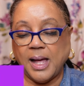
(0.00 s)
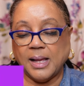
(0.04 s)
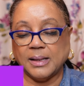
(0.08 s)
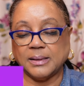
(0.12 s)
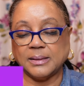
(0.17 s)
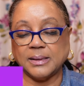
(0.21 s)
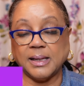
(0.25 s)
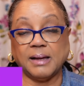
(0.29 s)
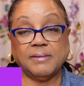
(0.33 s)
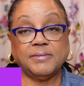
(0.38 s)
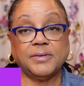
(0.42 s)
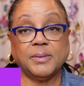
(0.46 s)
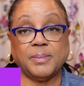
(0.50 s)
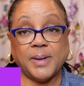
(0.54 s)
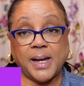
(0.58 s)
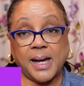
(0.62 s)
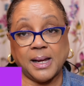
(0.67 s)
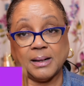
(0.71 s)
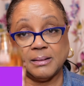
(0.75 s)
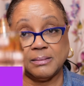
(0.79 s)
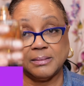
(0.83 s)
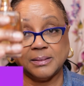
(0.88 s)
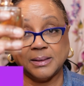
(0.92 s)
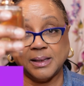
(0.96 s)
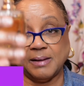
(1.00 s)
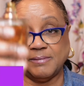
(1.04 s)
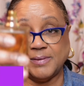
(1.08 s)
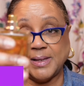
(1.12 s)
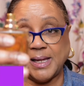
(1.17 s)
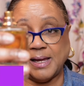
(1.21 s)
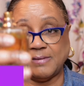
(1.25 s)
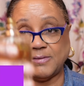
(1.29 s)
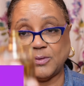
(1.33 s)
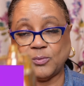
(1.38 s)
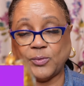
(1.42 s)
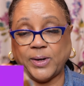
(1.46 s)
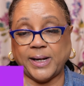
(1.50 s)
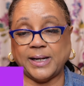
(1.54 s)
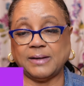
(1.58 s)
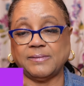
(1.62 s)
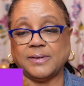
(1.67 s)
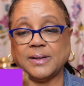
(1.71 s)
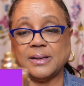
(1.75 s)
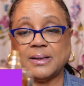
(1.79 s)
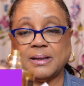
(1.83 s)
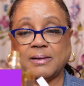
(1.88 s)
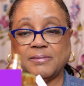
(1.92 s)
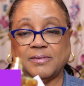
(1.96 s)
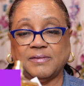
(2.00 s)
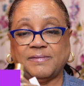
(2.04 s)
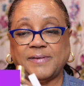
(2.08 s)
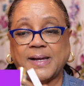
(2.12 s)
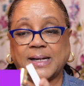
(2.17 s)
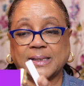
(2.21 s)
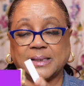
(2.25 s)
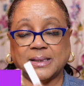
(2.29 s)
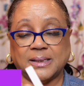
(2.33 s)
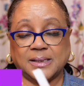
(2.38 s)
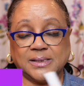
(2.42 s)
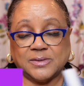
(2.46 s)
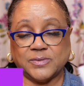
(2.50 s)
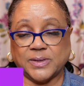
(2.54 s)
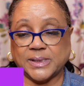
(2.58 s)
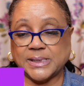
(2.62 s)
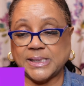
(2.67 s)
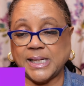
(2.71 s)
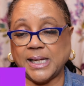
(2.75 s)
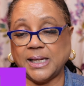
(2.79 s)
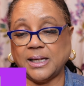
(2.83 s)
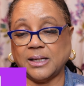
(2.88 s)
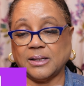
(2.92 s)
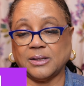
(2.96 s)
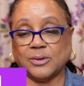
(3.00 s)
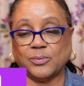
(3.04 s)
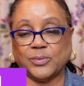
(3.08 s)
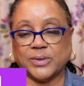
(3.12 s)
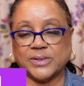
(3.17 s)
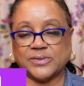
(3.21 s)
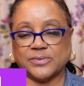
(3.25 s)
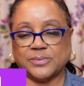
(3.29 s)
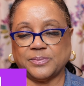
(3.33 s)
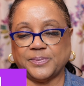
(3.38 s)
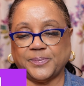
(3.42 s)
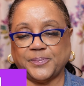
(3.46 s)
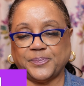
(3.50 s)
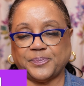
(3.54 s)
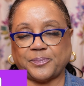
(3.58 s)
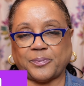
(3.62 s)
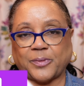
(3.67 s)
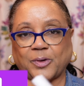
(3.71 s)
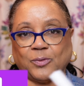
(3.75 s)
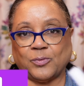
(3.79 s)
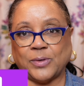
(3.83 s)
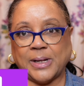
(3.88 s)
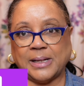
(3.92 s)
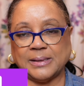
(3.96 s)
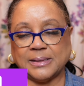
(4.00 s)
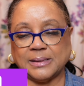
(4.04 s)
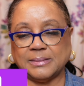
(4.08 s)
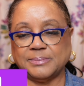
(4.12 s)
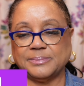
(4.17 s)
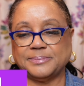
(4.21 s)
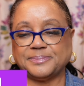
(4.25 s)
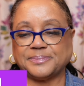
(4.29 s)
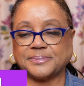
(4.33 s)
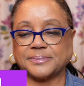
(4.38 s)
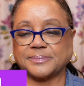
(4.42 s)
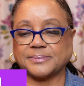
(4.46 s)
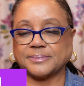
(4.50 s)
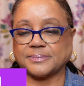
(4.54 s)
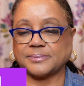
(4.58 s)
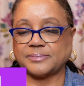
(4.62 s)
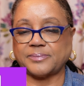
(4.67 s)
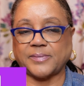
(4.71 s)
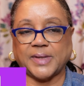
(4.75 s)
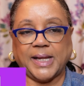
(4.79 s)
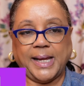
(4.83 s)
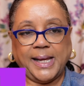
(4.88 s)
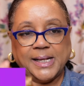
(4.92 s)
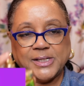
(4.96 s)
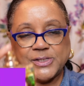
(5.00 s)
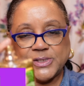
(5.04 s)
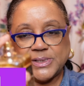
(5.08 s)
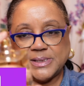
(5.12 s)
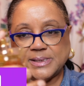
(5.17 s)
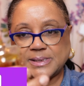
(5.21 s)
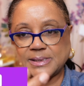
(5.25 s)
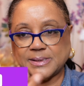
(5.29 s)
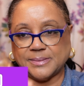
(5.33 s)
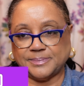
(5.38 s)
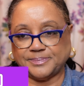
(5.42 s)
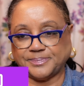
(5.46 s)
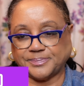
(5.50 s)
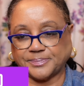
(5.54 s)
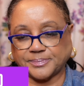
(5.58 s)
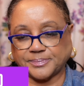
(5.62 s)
Love the bottle. Love the heavy weight of it. Love the fact that it's rectangular with some rounded edges.